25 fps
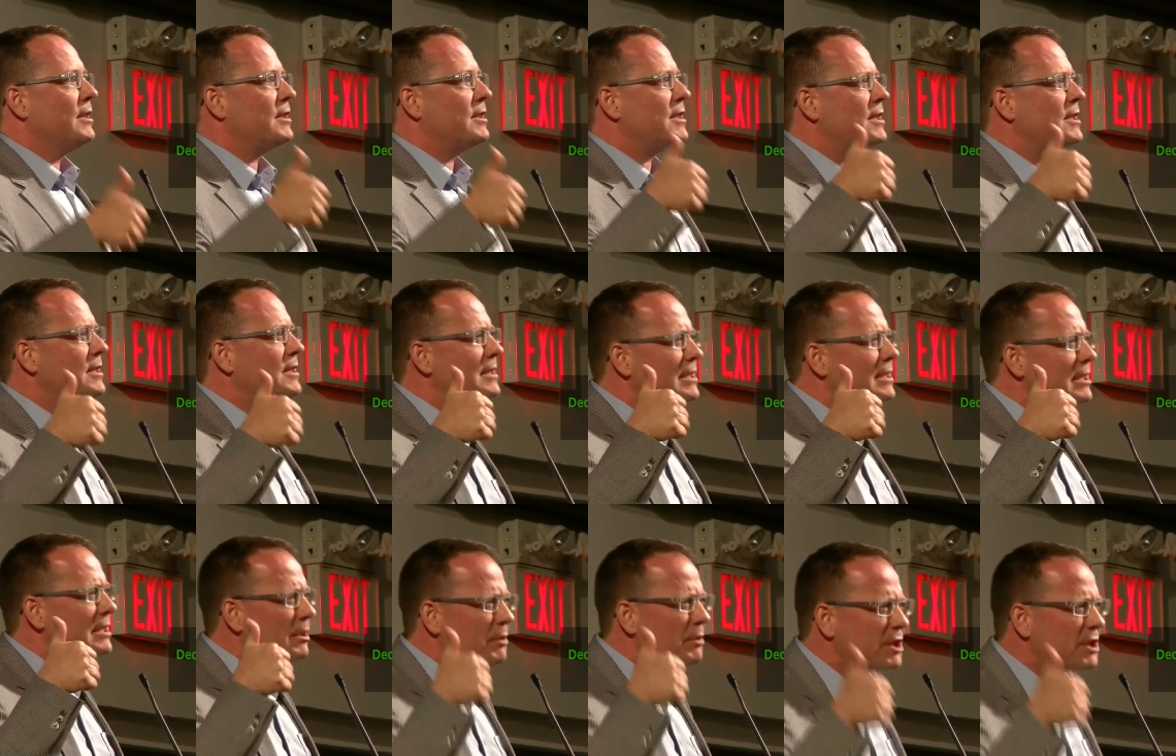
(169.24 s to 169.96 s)
to,
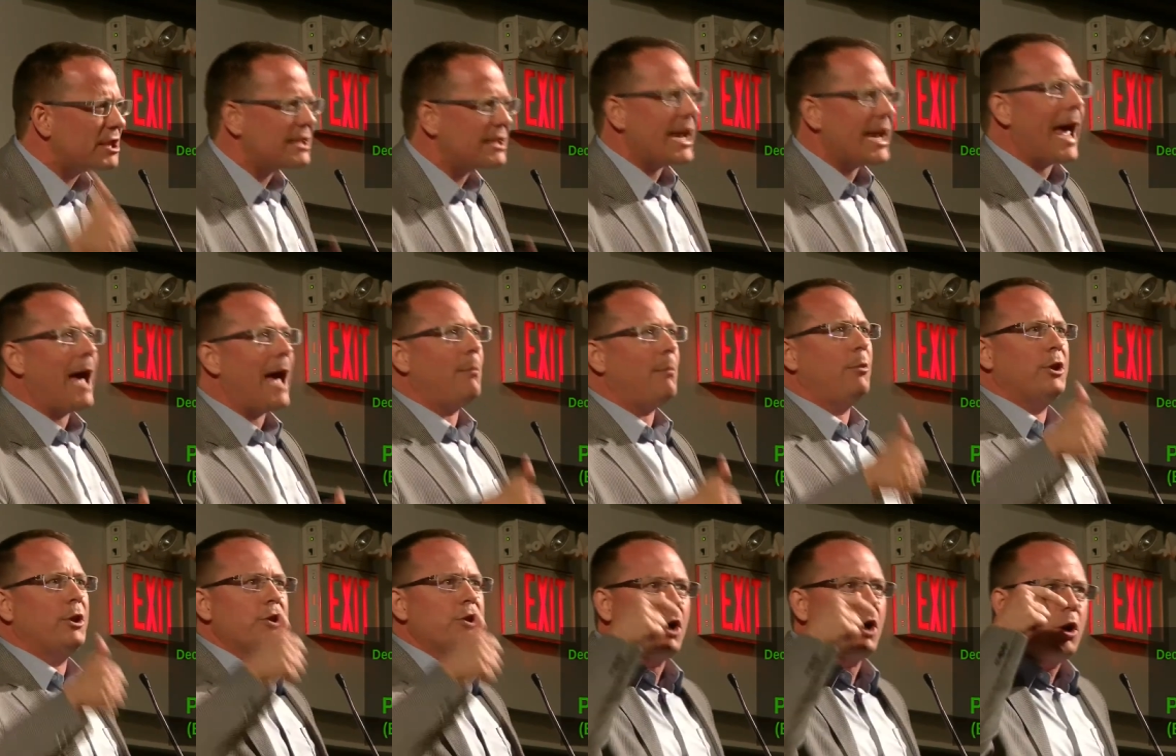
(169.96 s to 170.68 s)
to
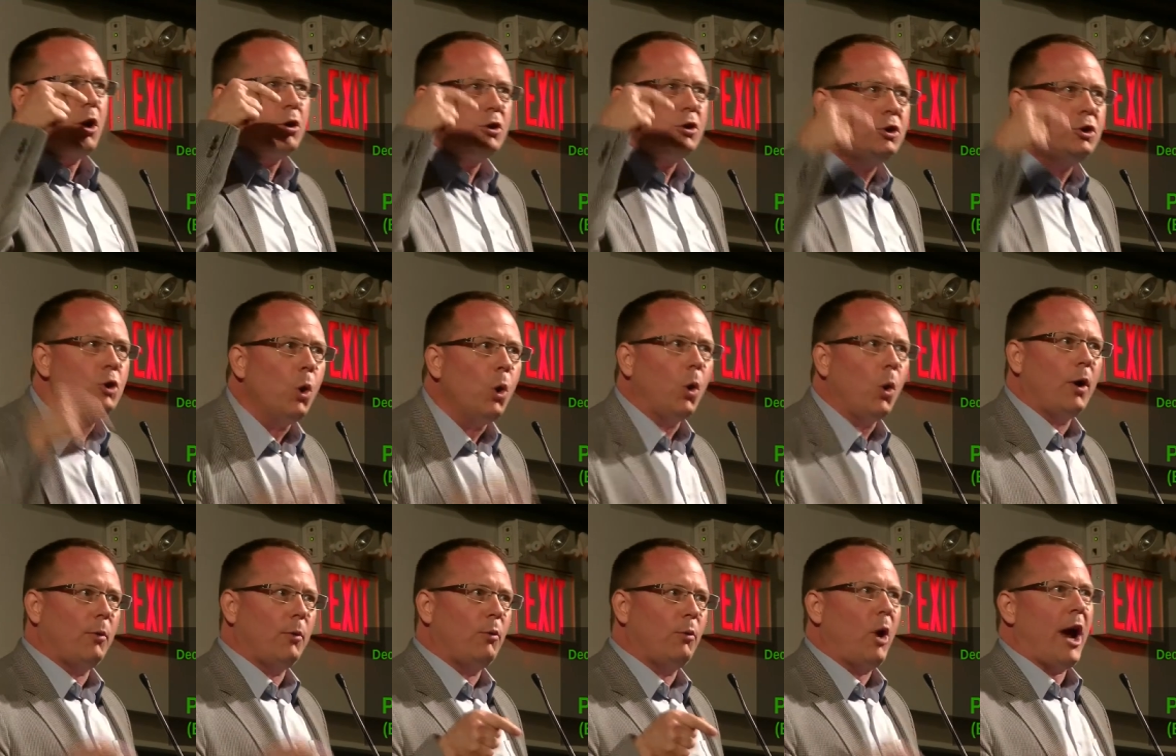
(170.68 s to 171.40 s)
establish
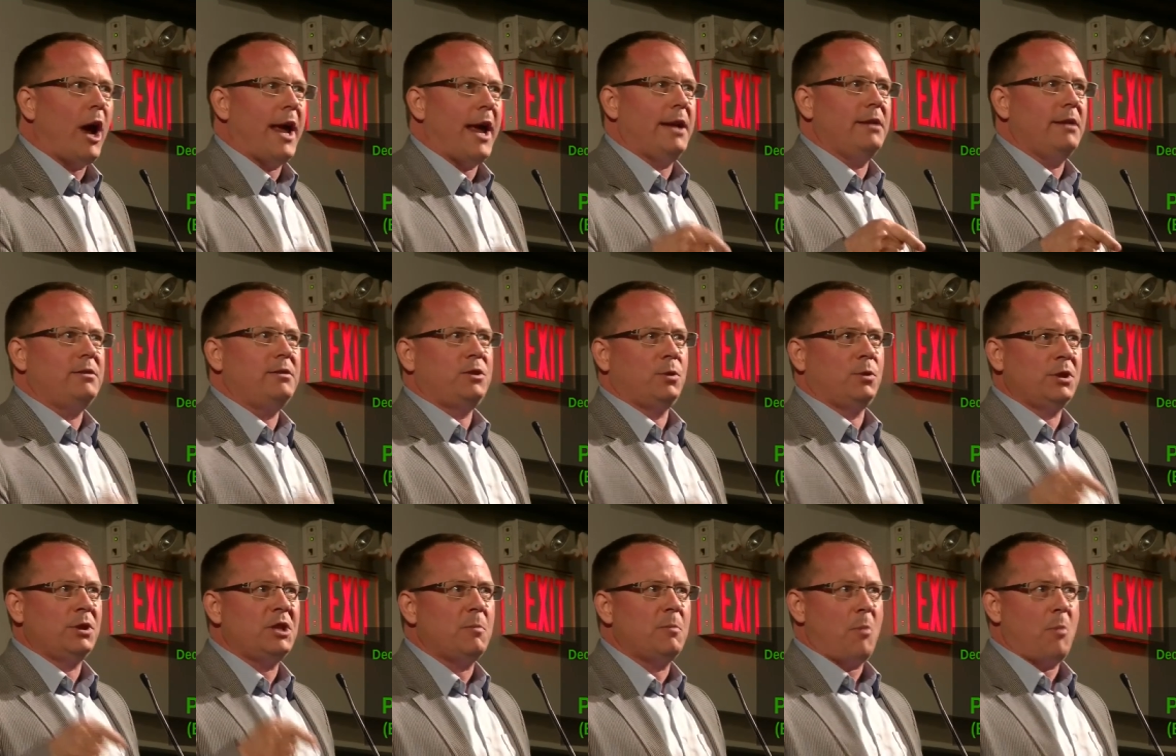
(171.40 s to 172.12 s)
your right
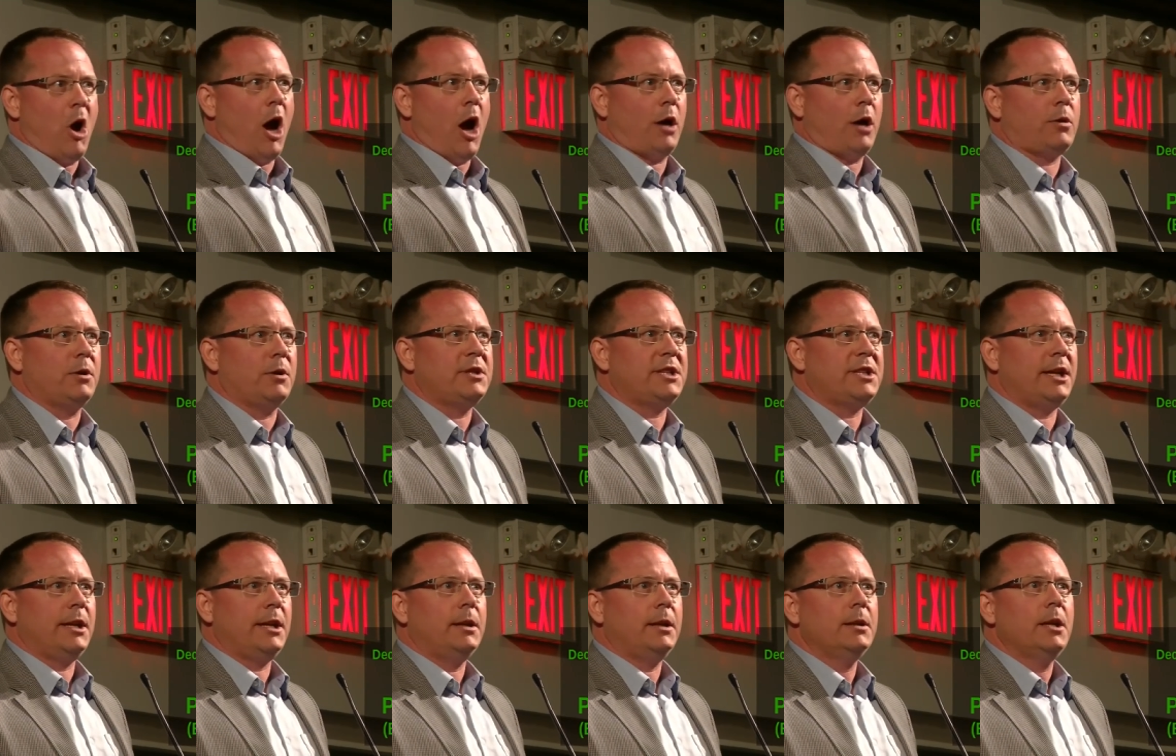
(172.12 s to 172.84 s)
to a
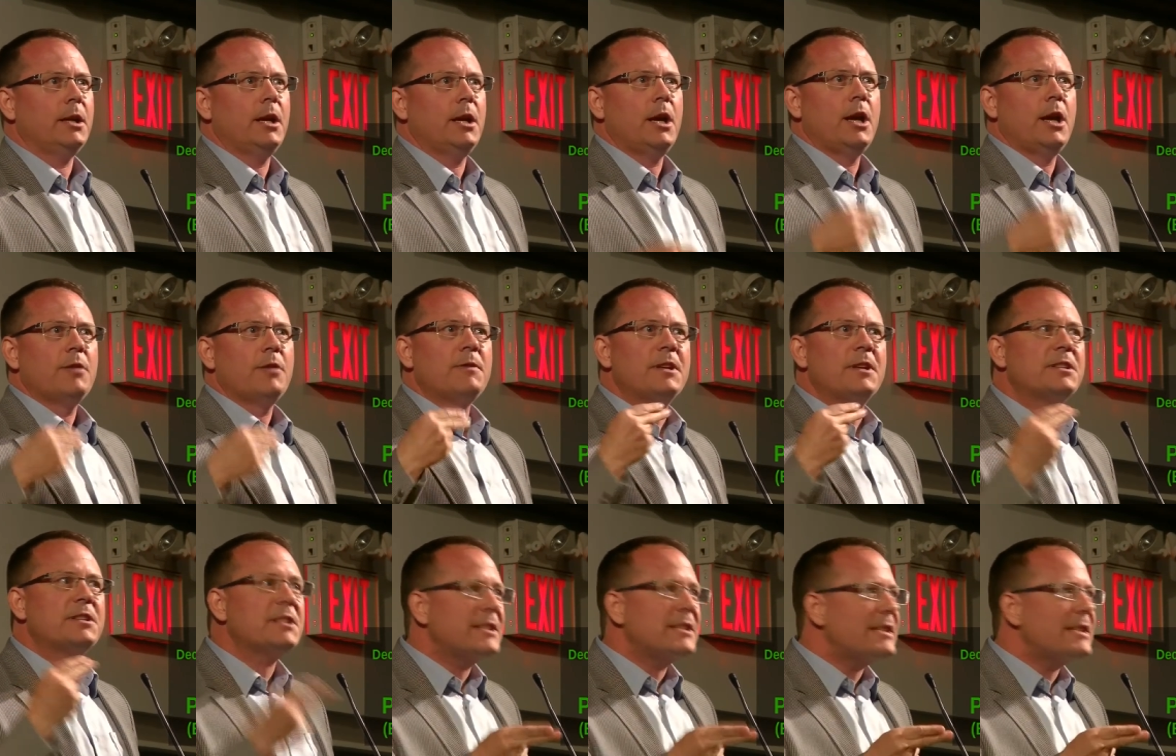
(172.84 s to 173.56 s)
democracy.
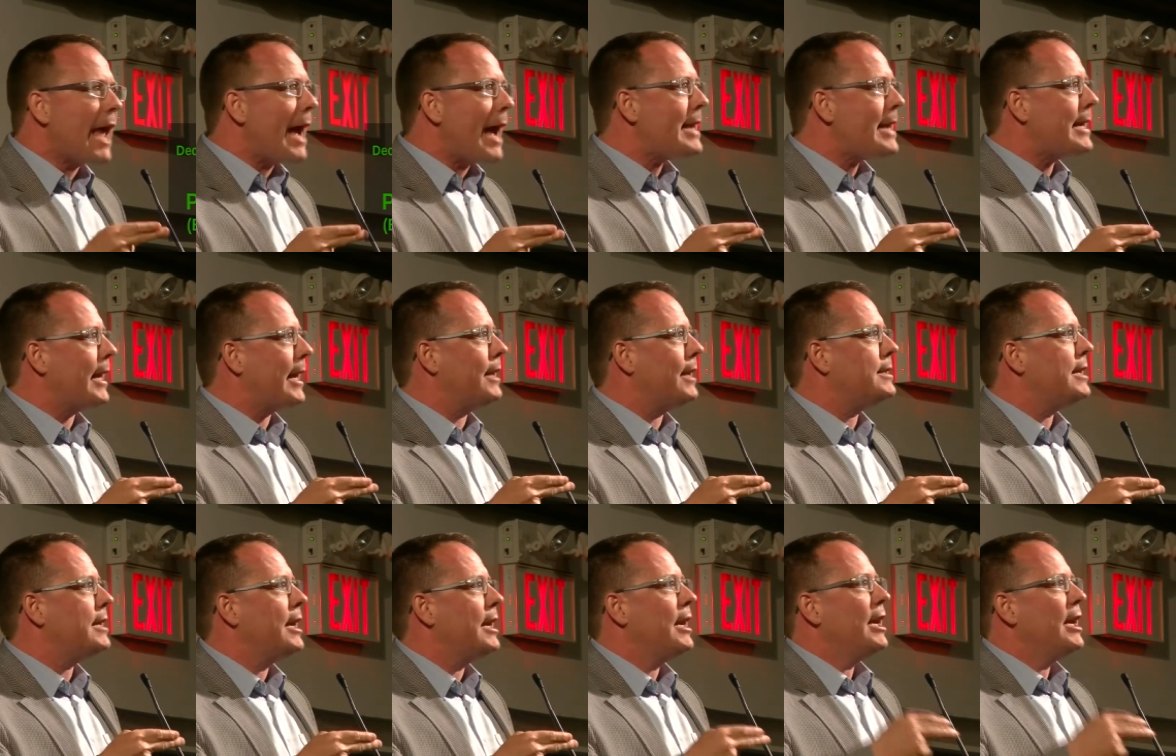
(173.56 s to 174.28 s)
The
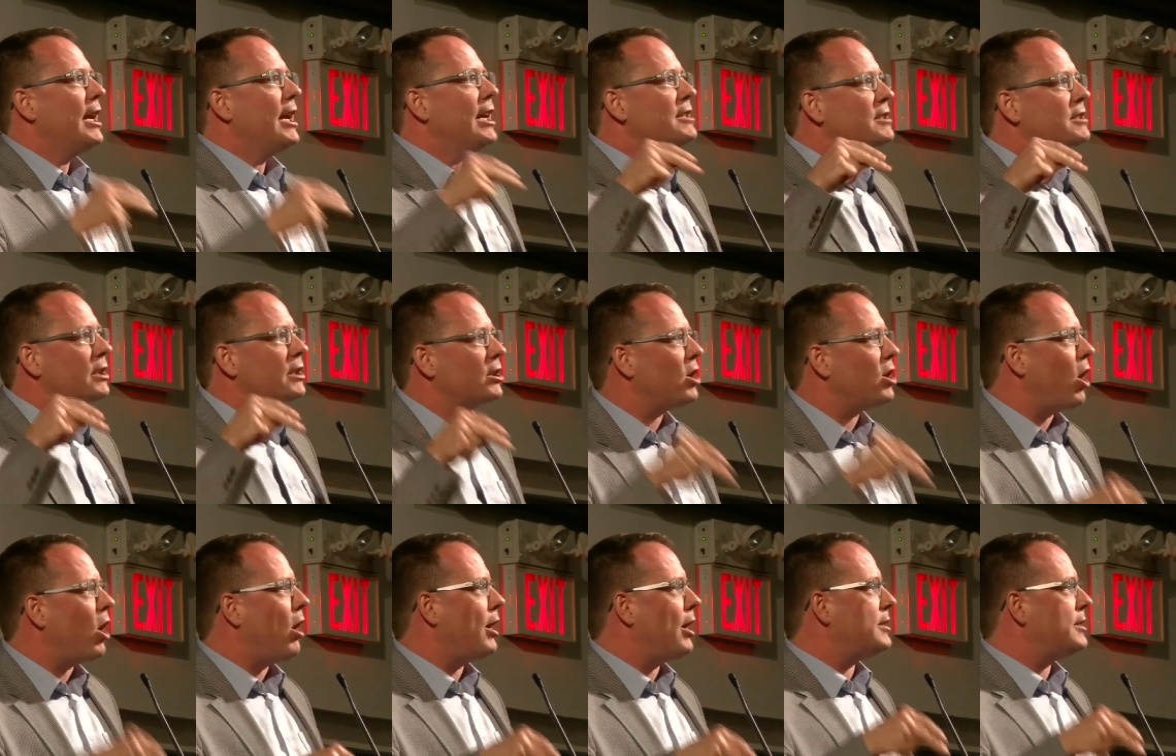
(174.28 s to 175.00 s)
second is
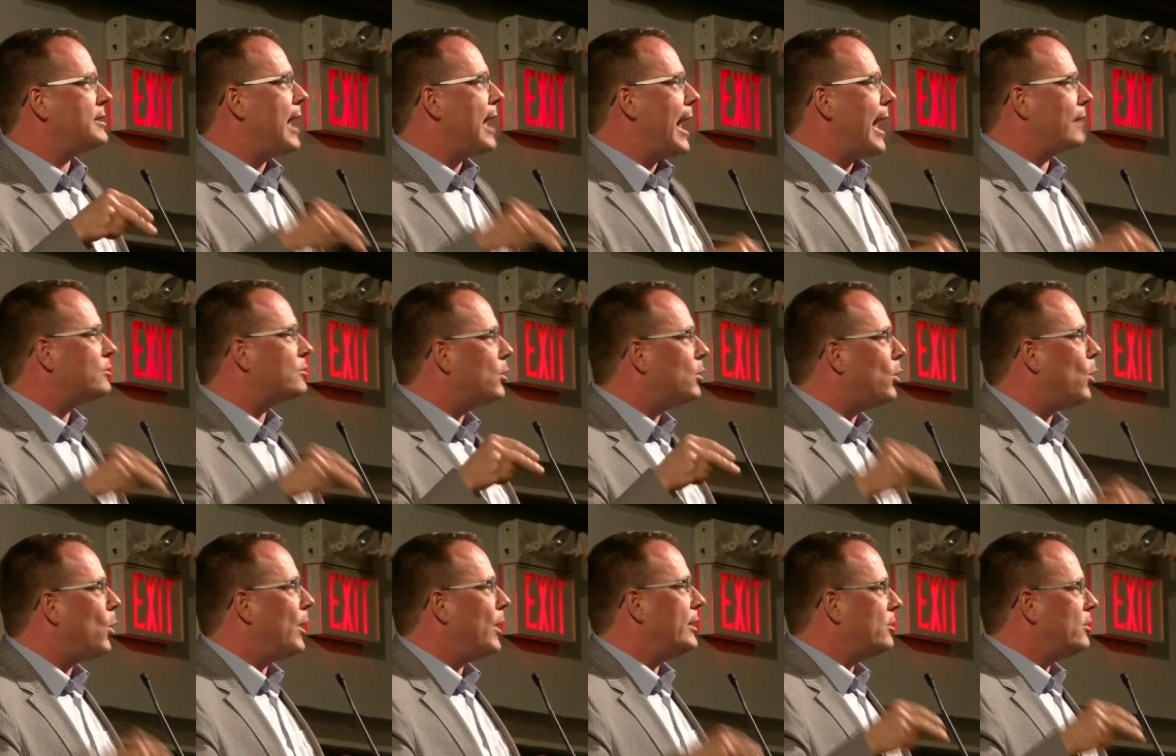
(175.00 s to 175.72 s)
to
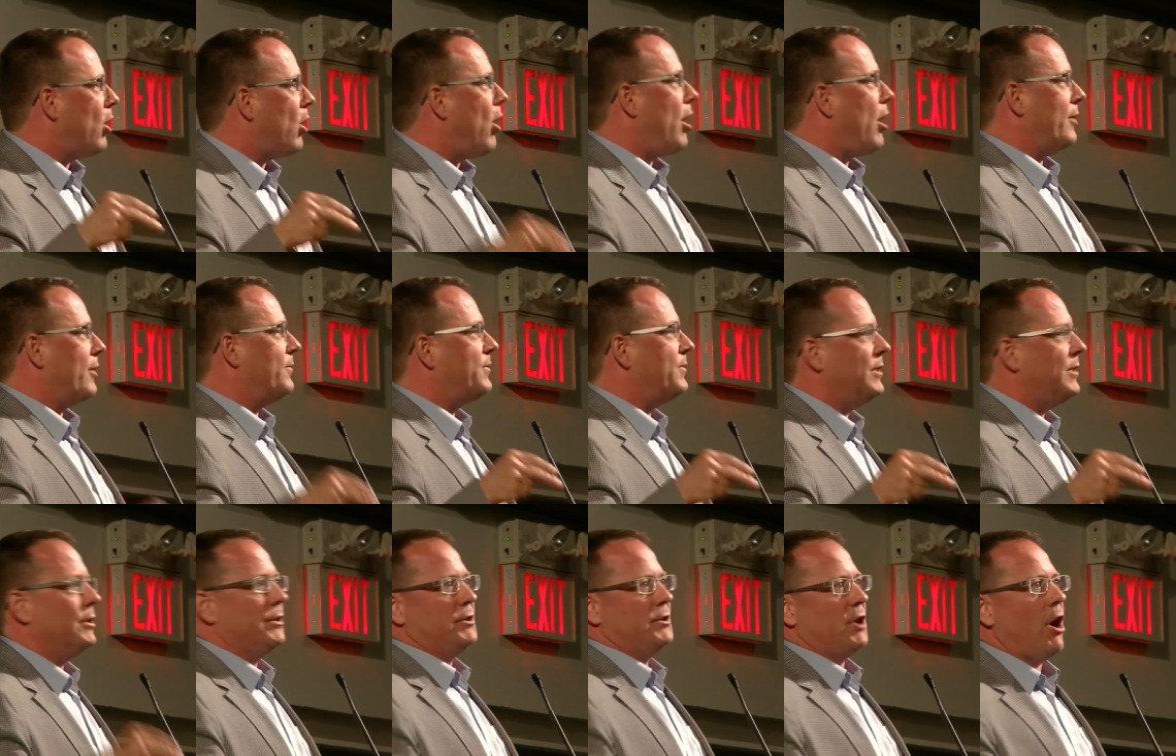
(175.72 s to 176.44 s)
contact Lloyd
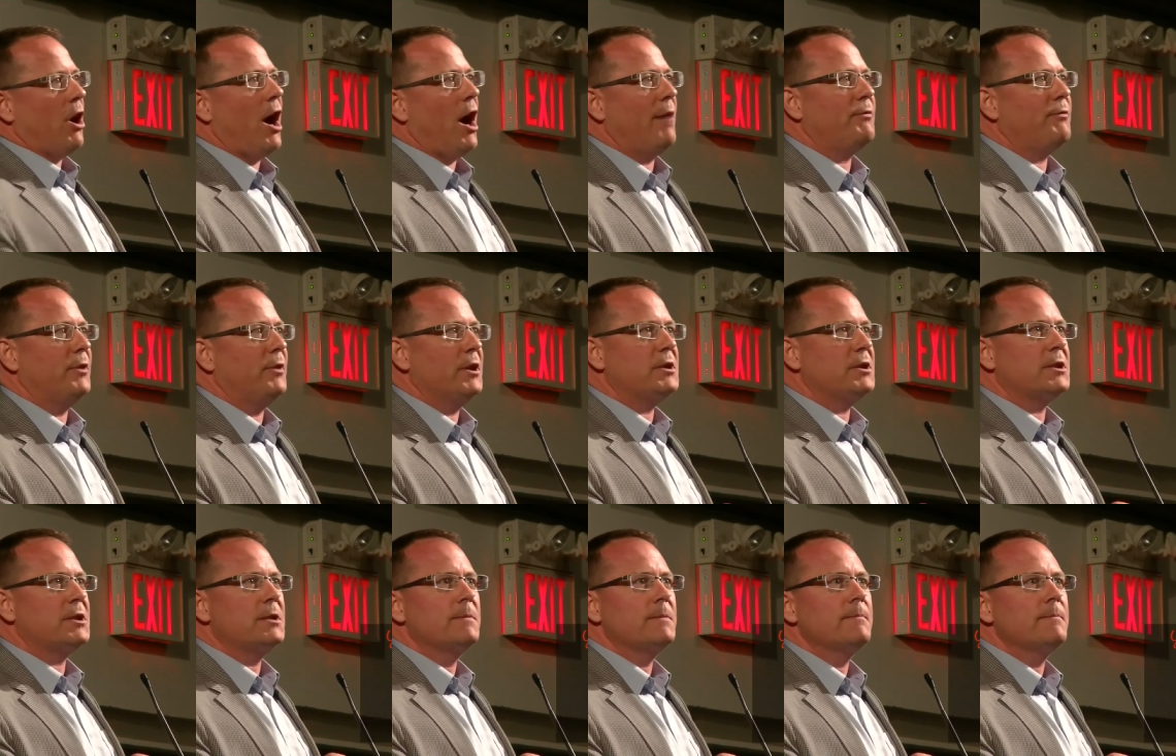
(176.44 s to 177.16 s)
Longfield's
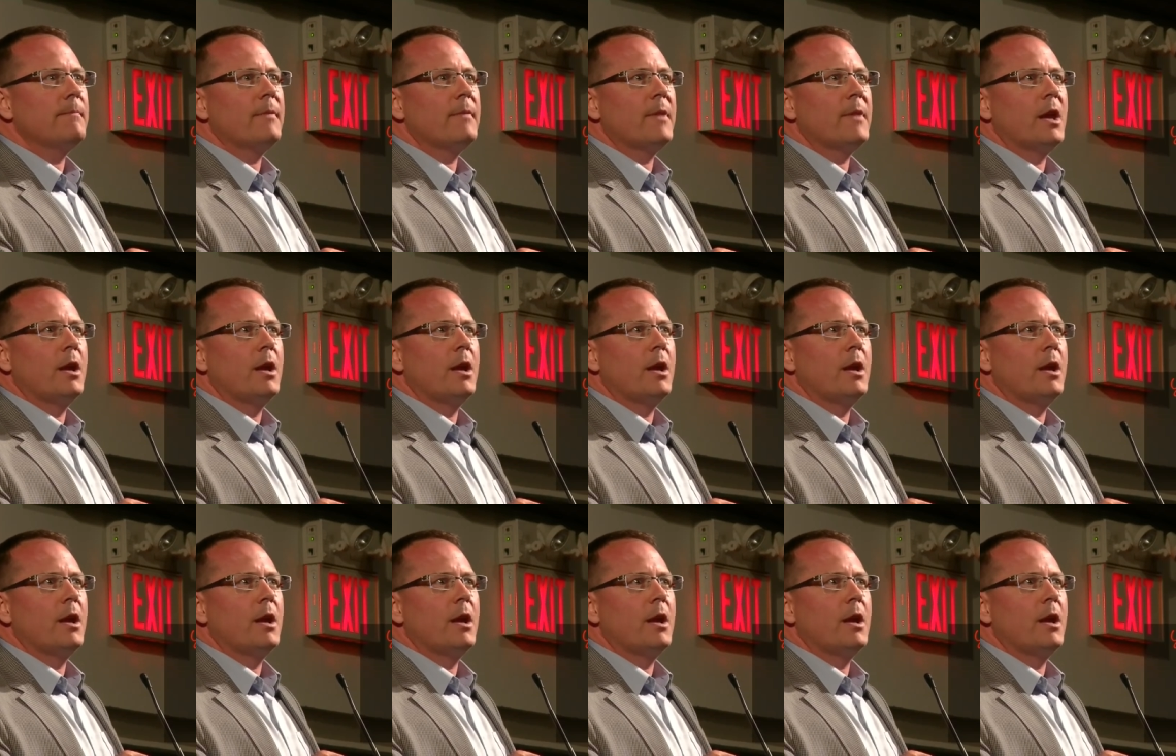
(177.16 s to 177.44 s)
office.